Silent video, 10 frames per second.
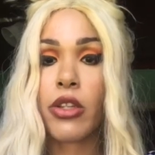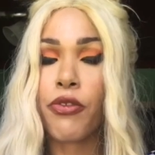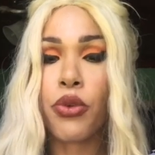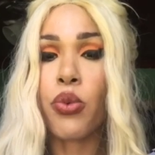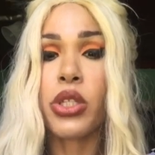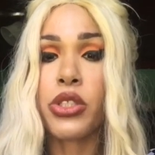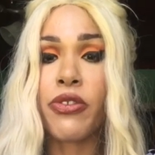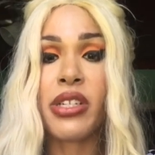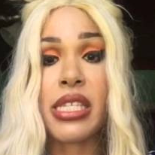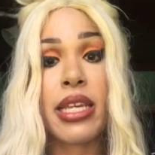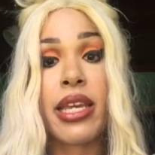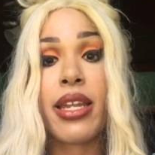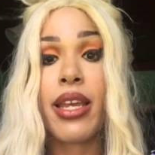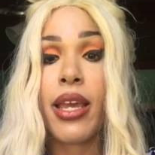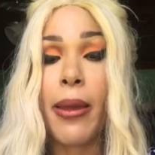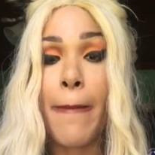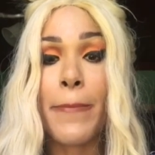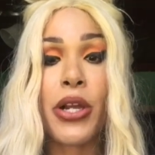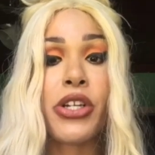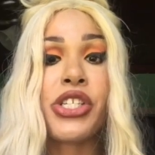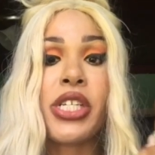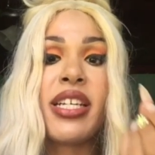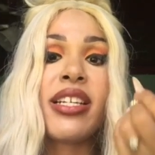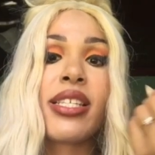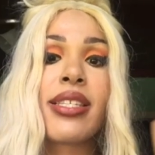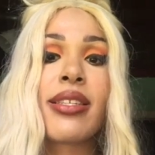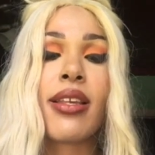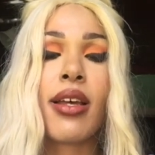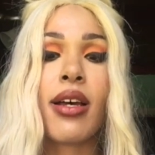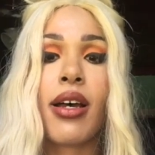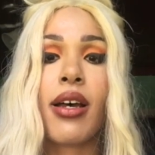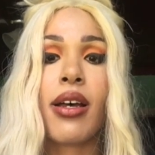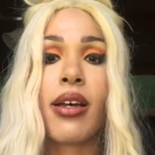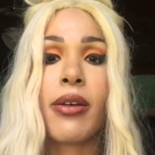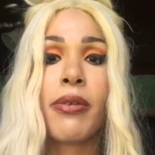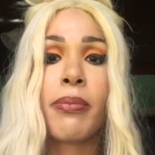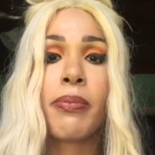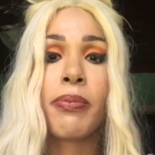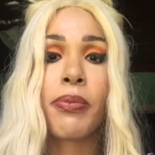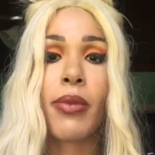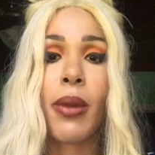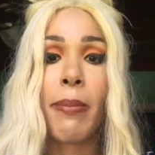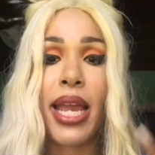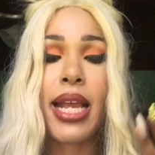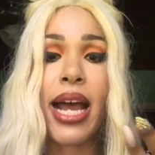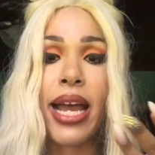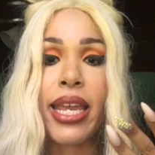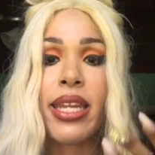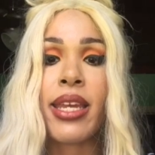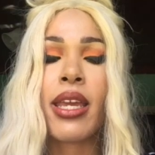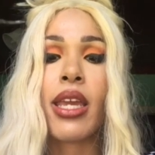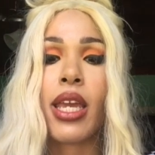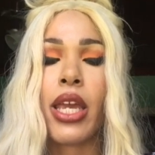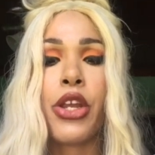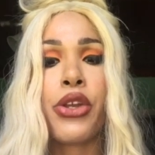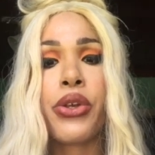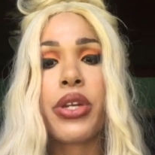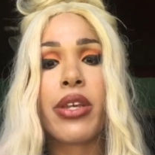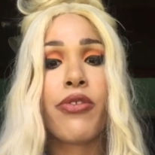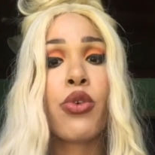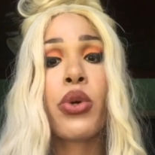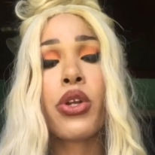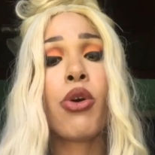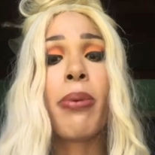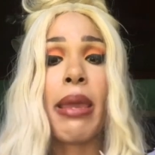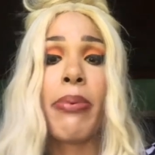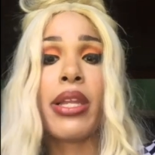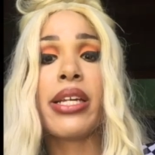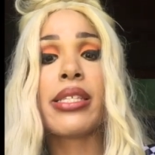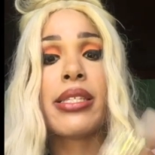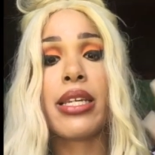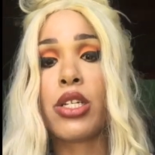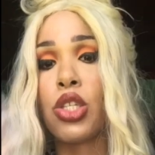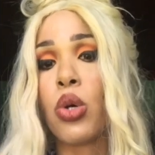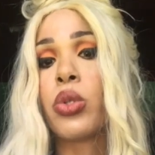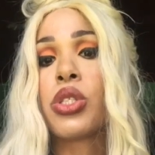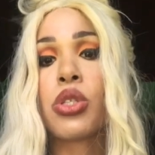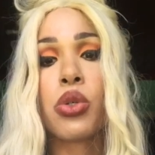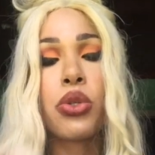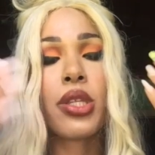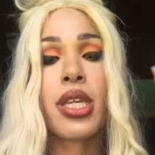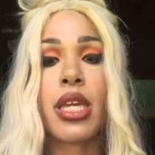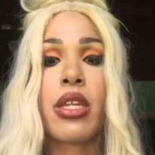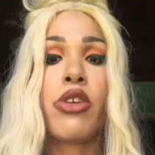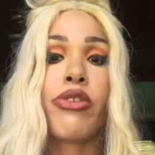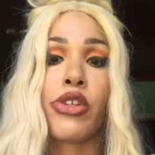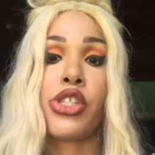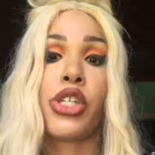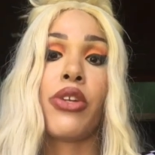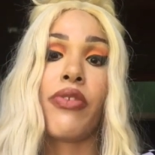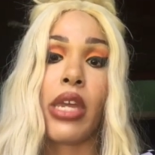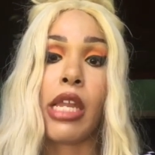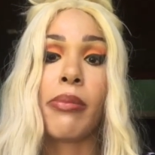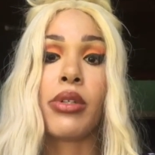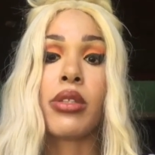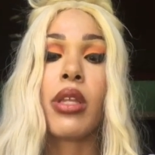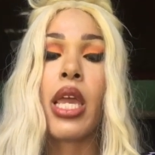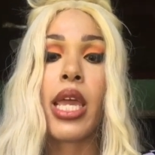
if you want to visit, purchase my guide, and if you want to go paperless, there's also the Kindle version available,